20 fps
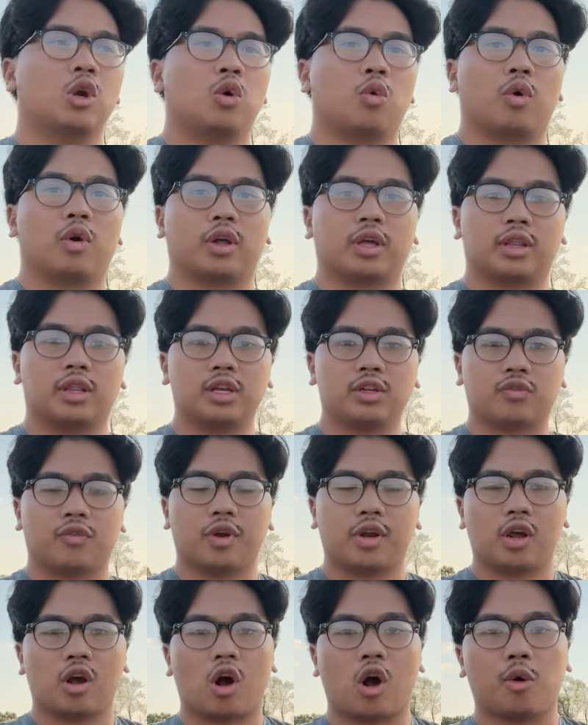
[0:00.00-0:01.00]
Well, in this
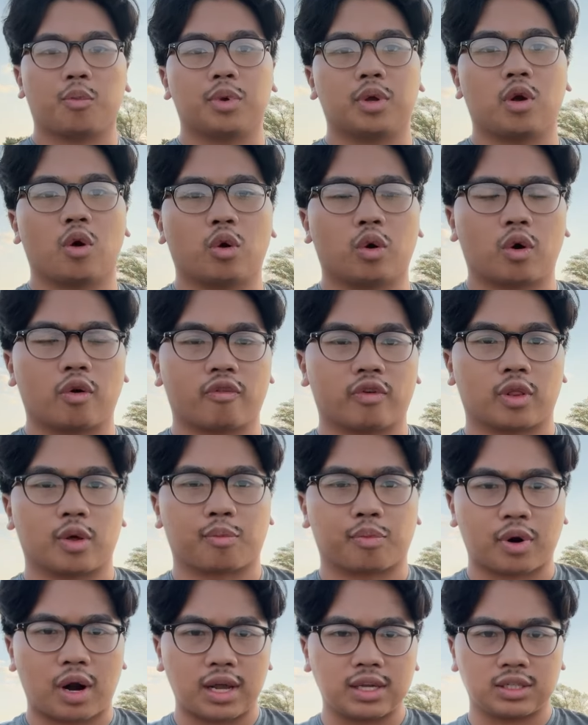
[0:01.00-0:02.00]
video, I'll be going over the
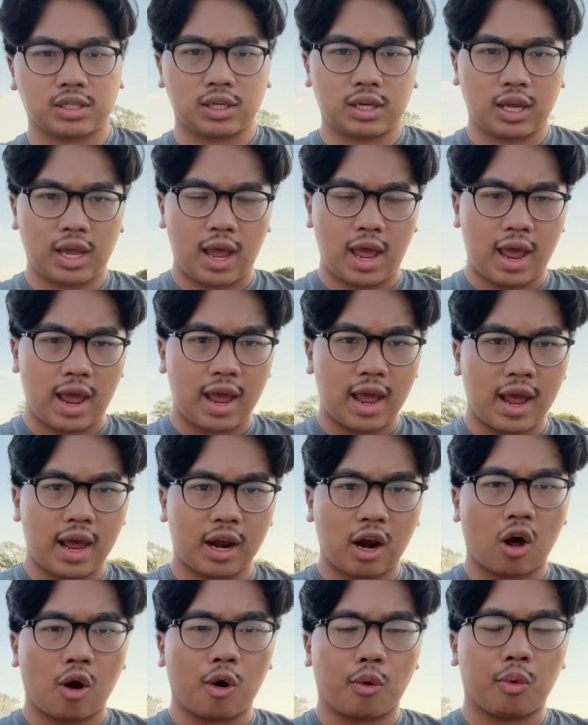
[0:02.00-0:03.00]
pricing
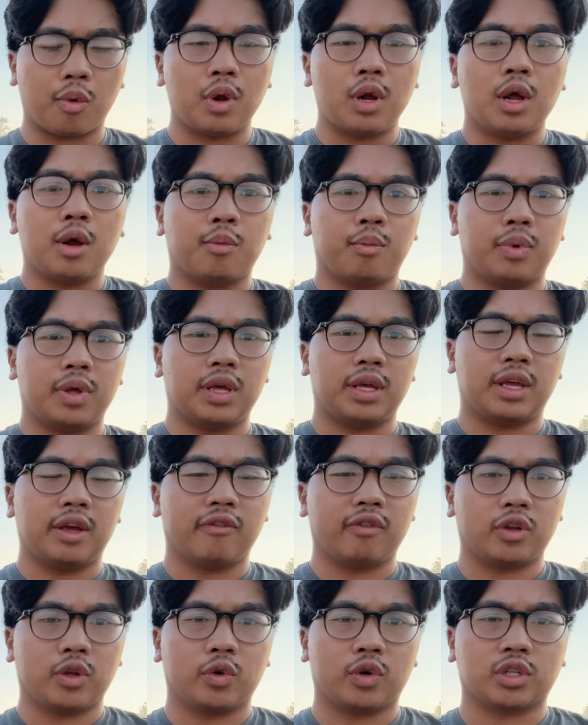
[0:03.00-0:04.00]
and I'll be
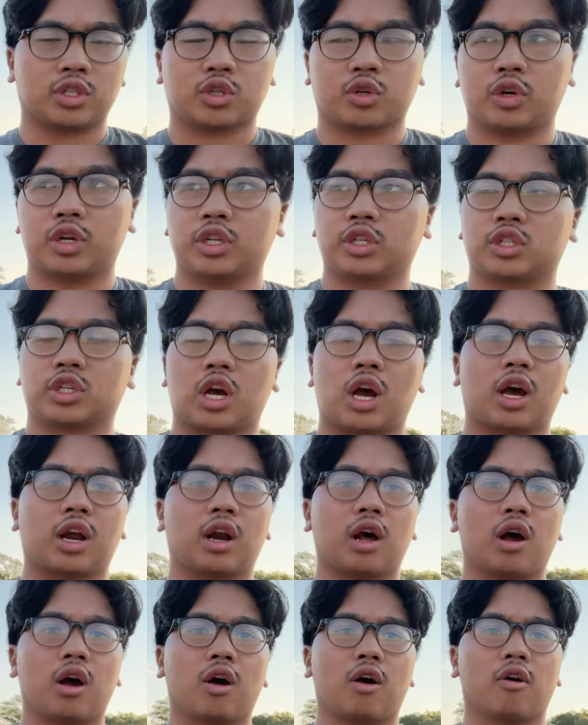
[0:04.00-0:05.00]
giving you a screenshot
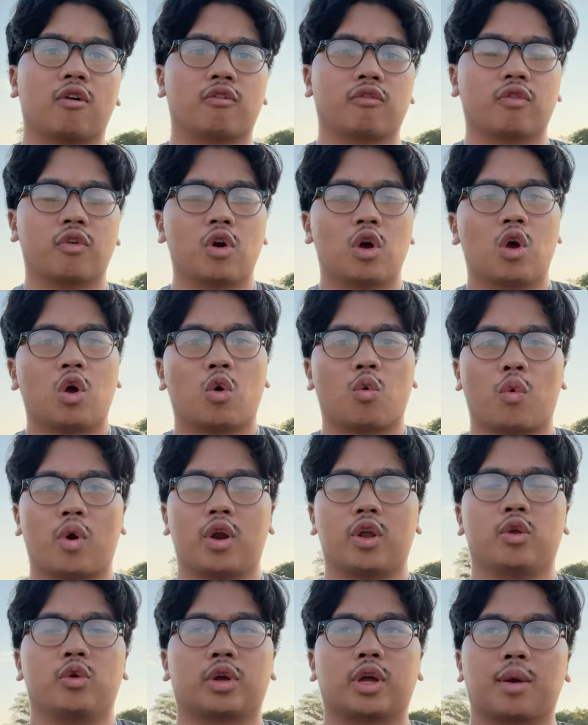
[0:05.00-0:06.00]
of where
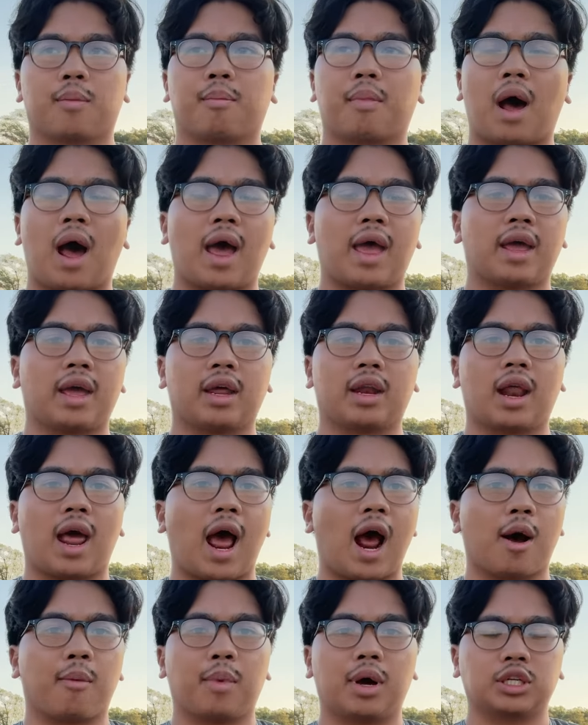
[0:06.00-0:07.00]
you can buy it,
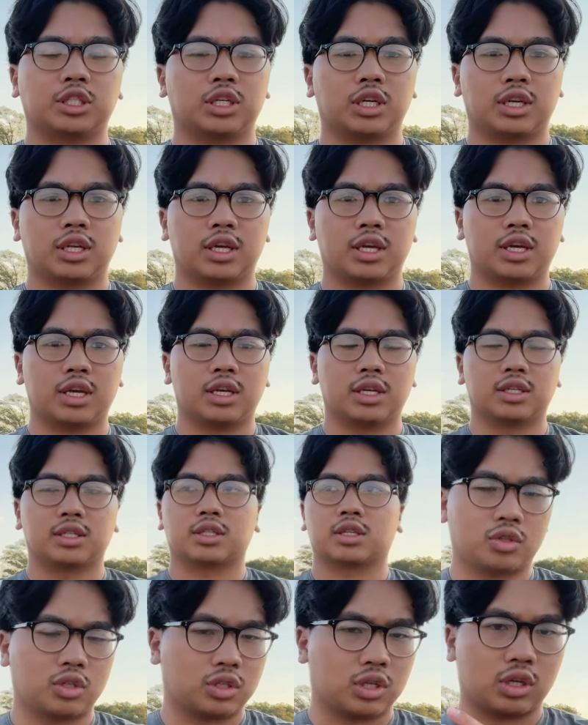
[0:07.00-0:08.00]
how much it
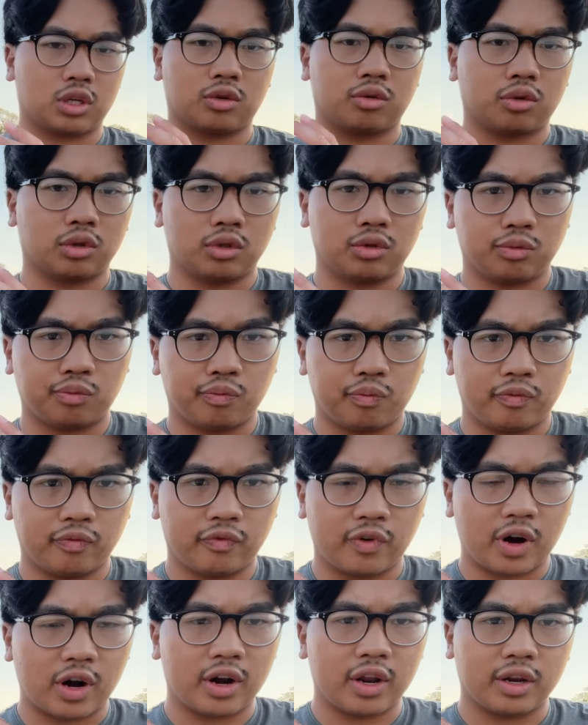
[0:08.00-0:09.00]
is, just a
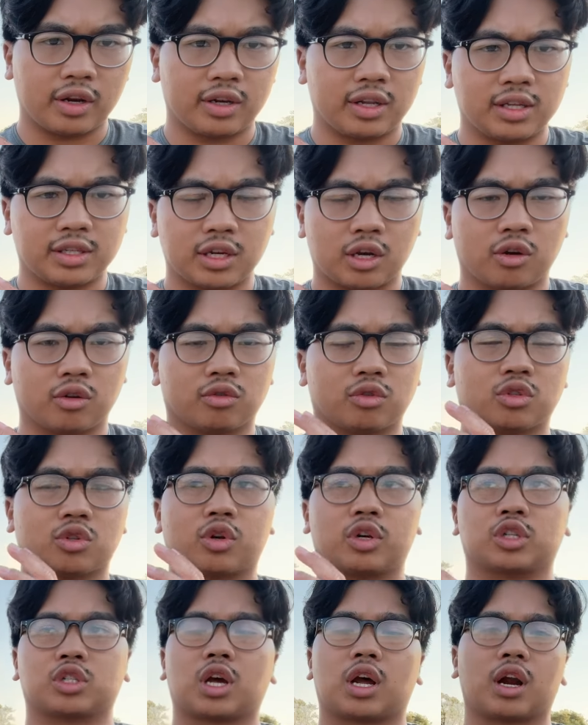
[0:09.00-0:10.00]
very detailed
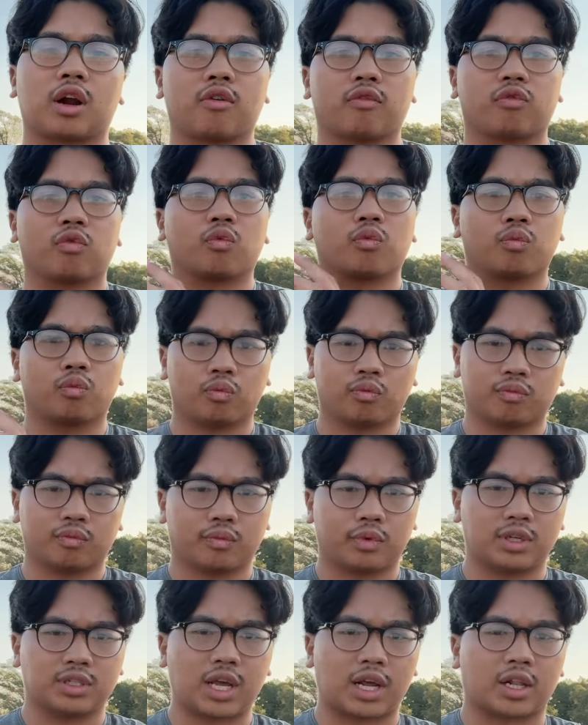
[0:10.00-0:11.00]
screenshot of
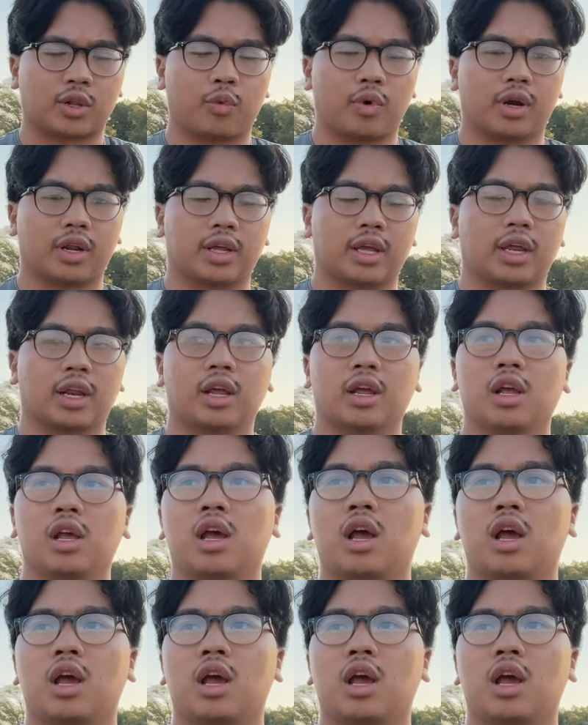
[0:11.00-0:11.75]
exactly where to get it.